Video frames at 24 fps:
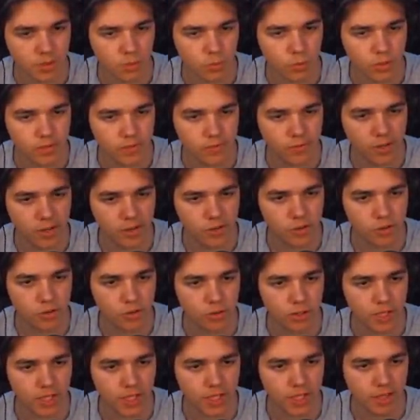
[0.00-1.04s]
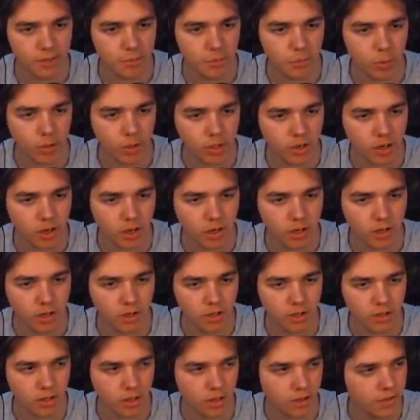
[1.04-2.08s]
Refresh stream. We're all
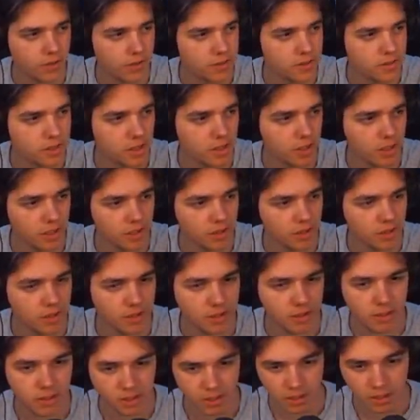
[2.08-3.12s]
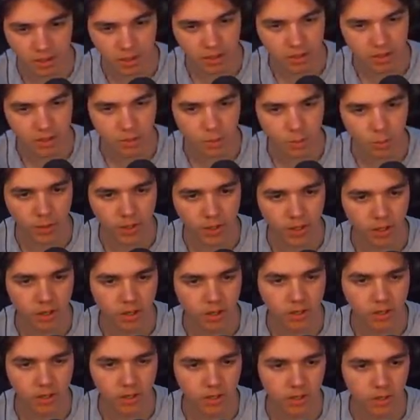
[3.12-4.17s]
good on this end. We all
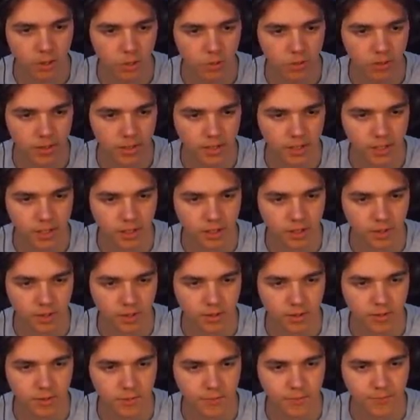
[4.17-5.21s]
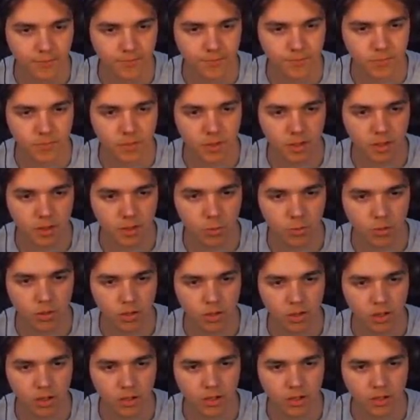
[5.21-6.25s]
good over here. We're
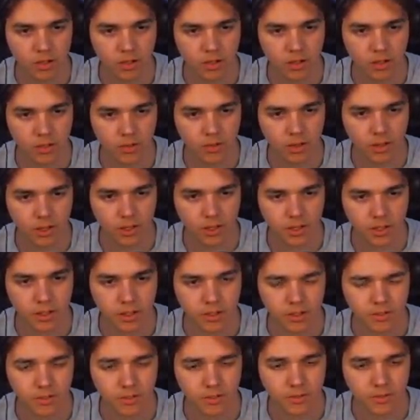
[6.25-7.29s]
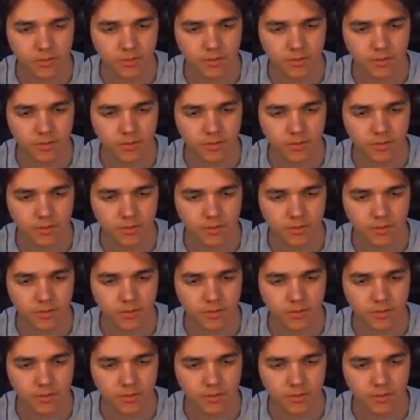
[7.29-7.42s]
all good over here.